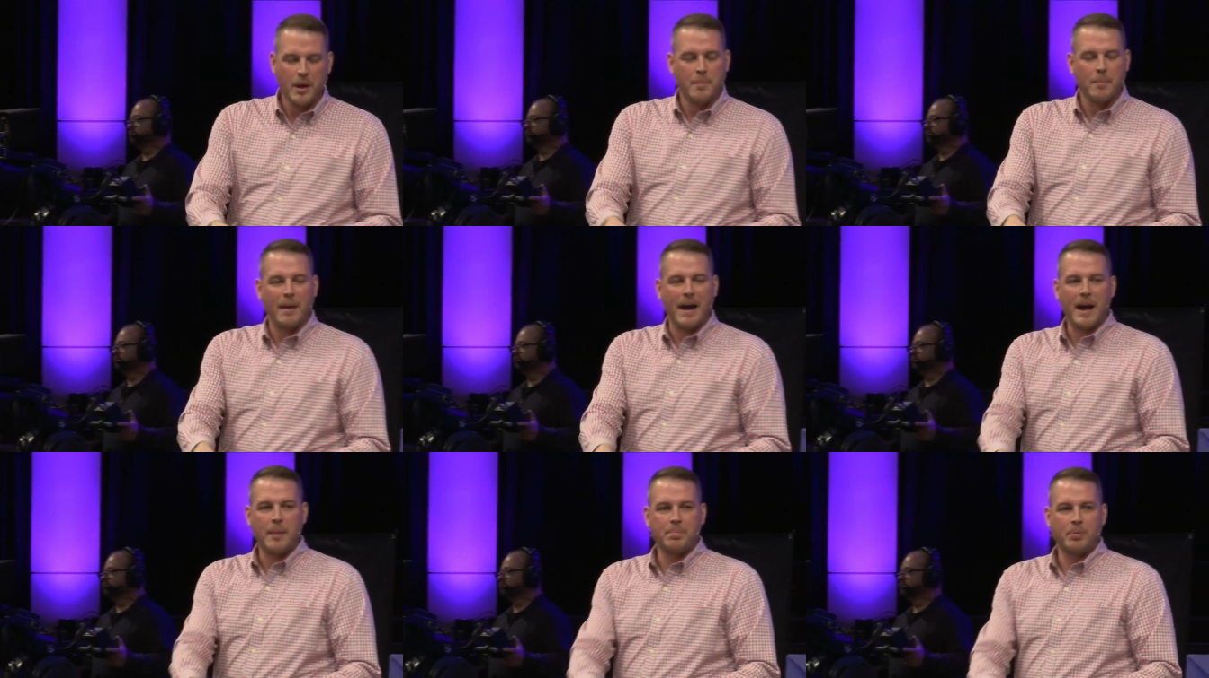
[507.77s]

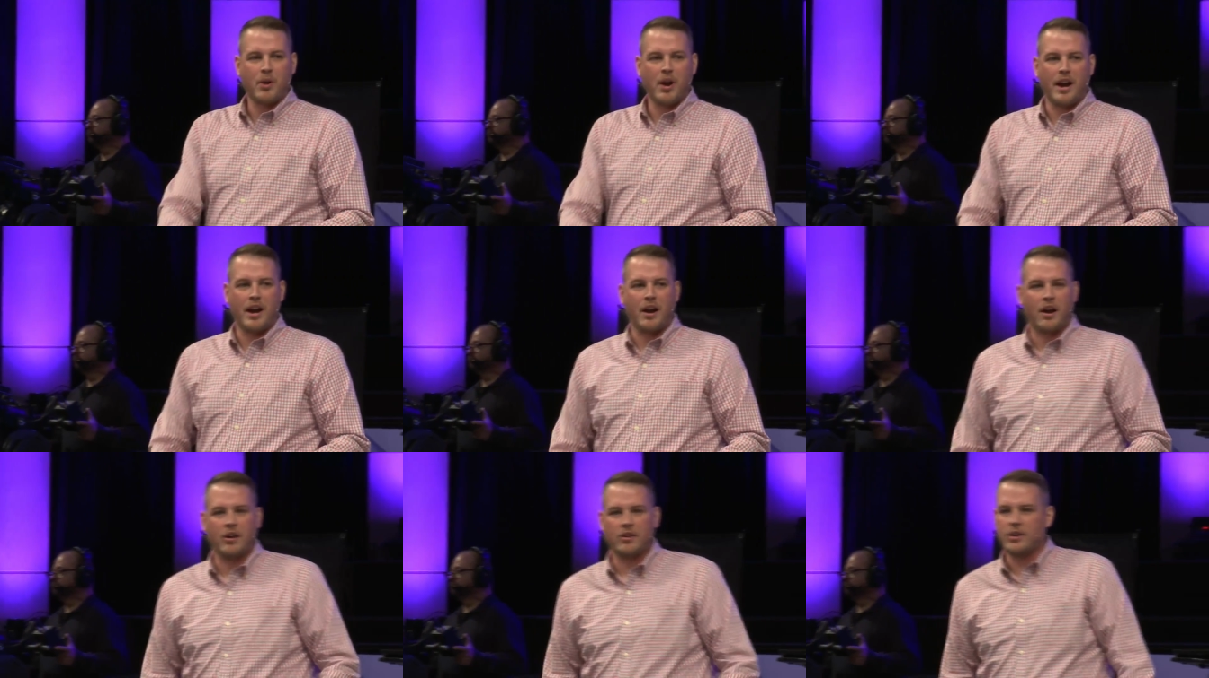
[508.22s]
My
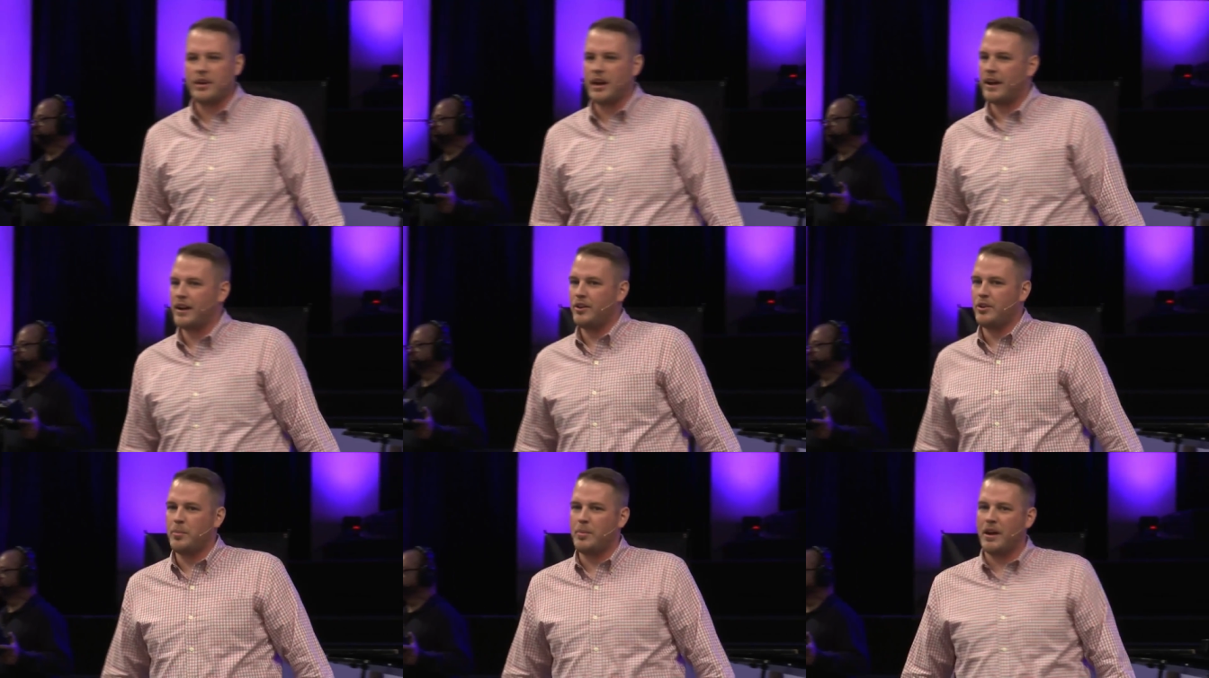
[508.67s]
prayer, you
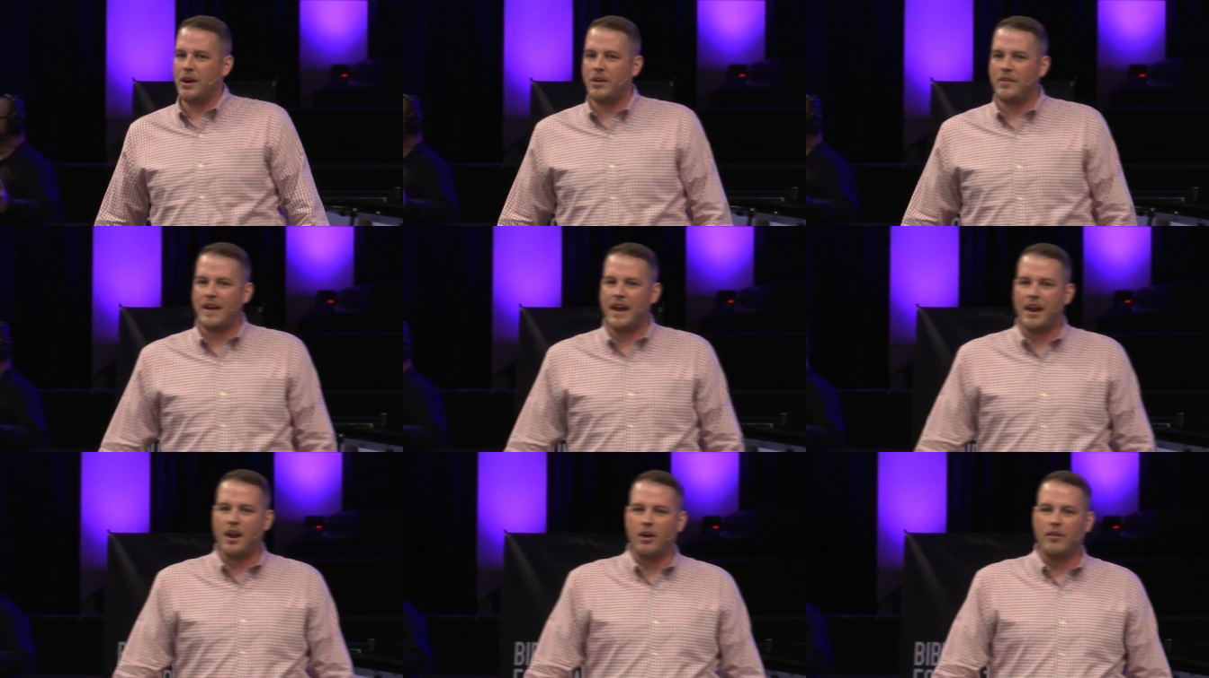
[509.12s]
got to do better
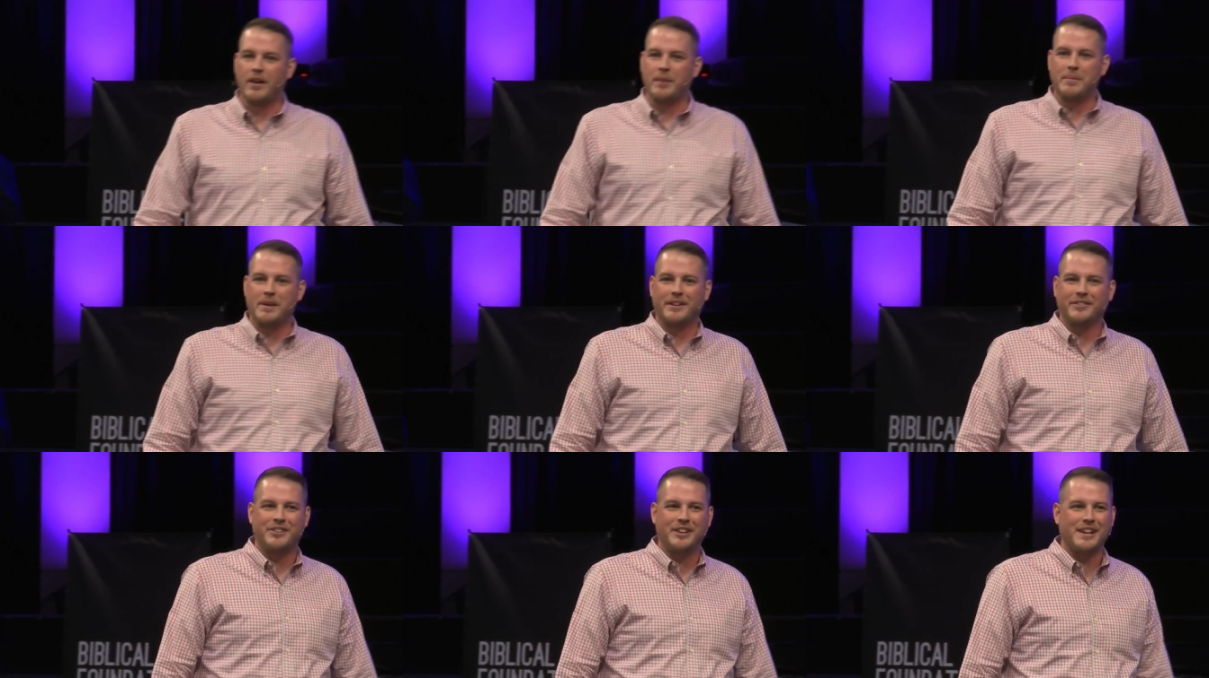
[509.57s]
than that. All that
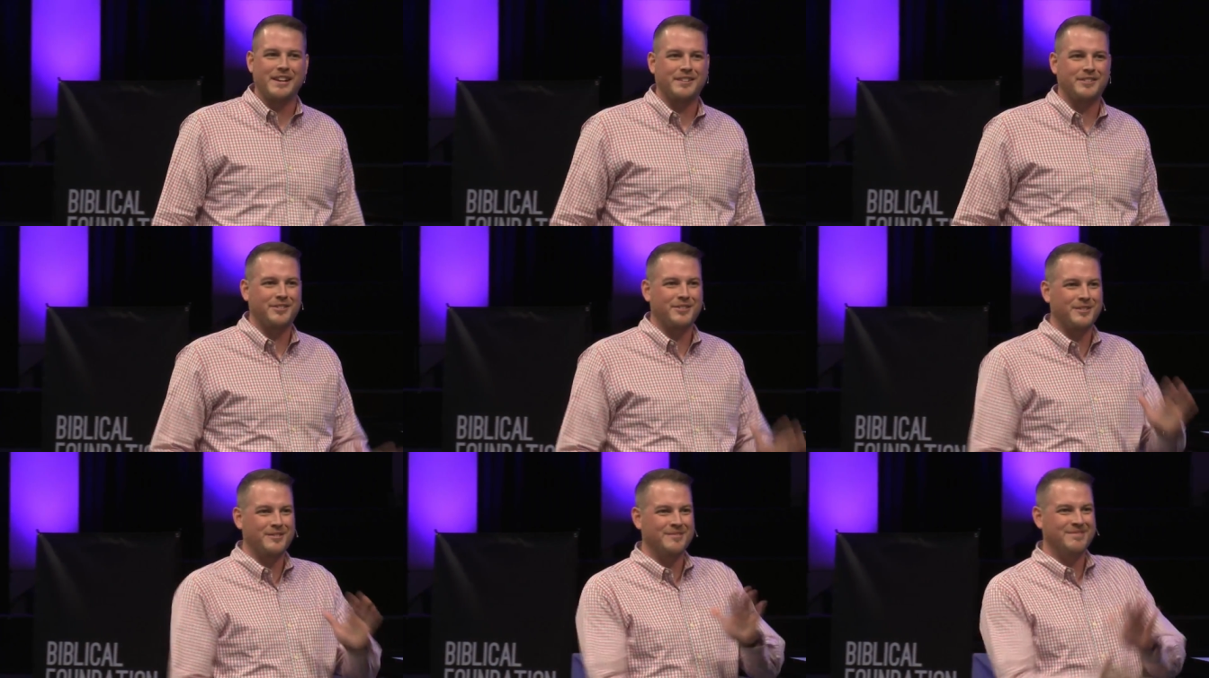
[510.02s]
makes
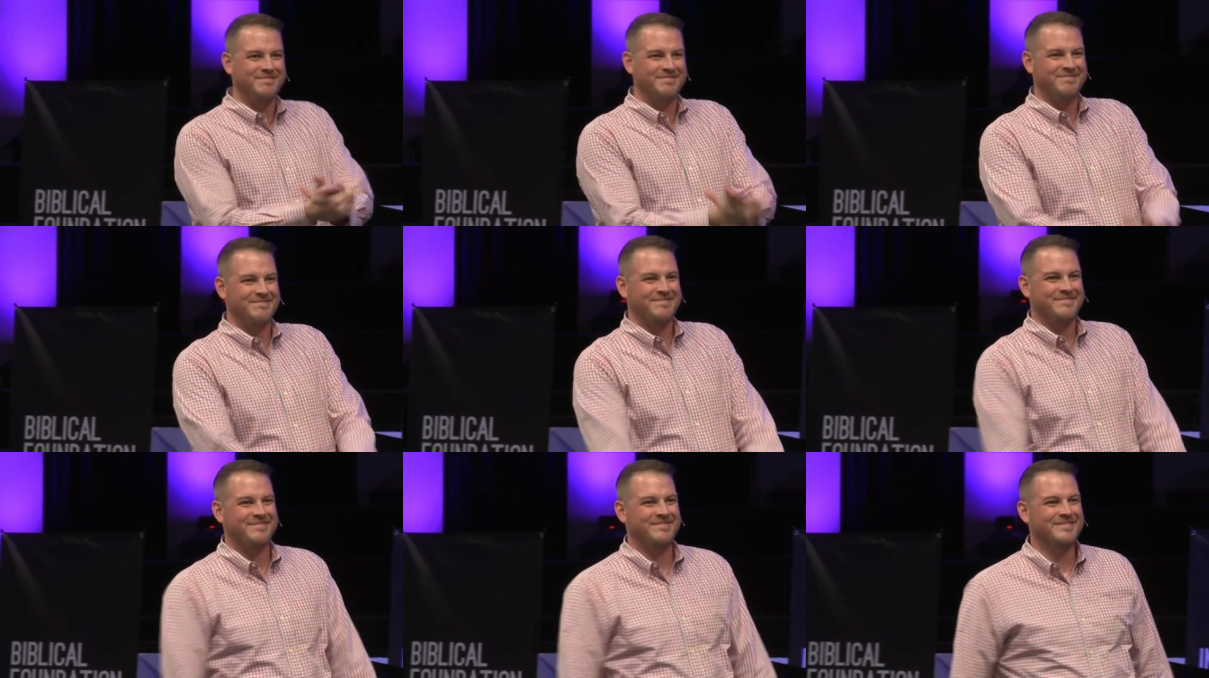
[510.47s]
sense?
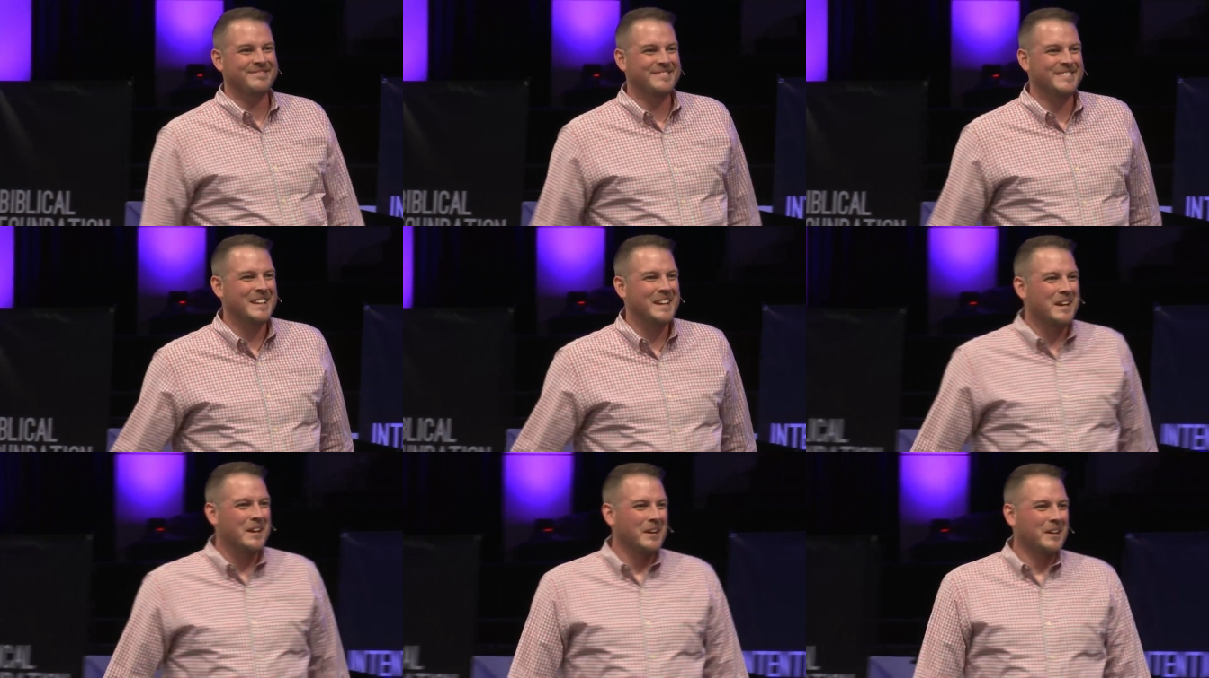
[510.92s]

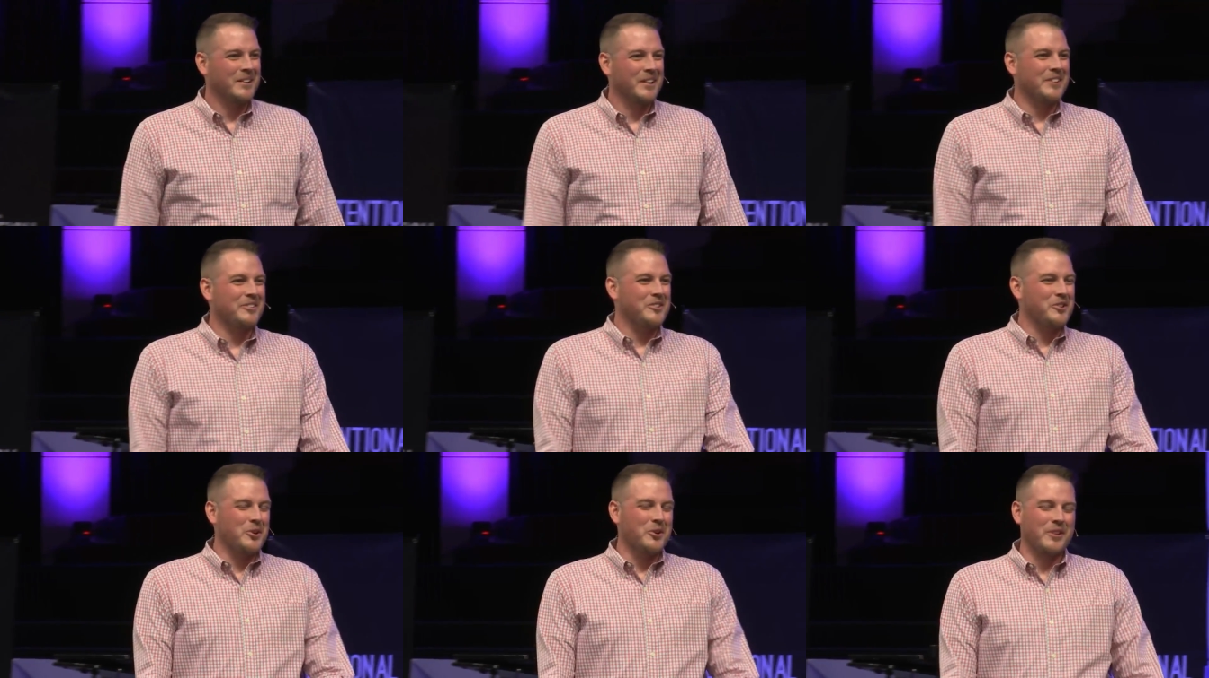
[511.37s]

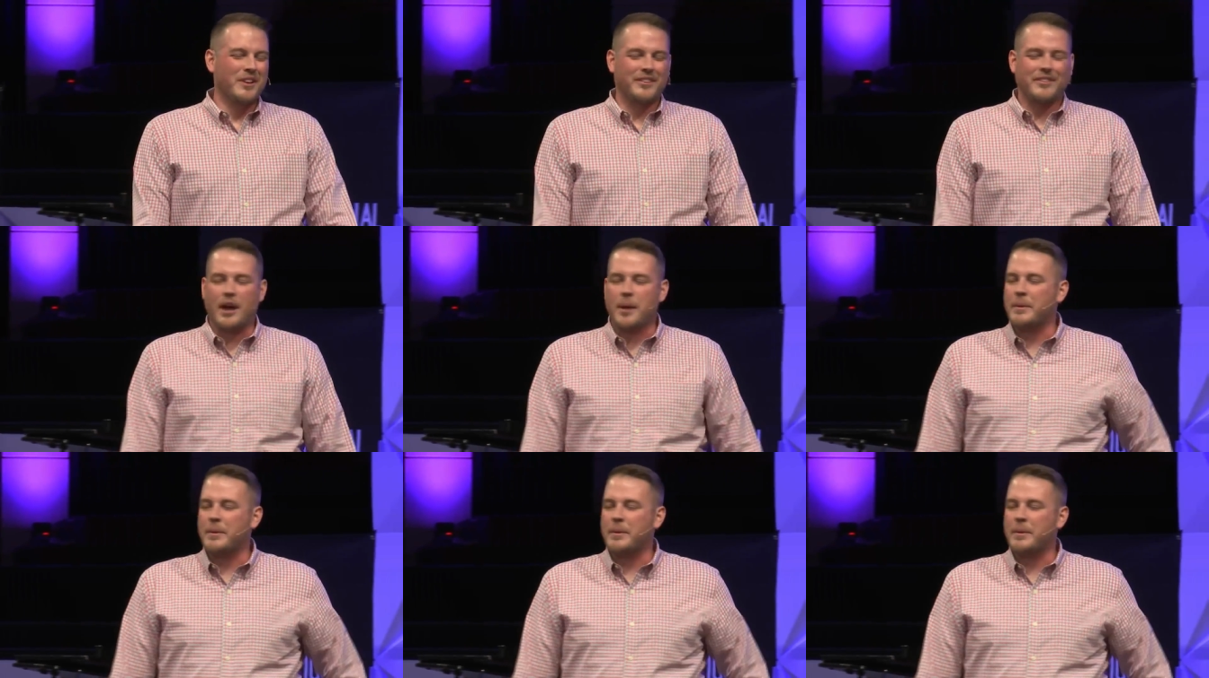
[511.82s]
Let's do this.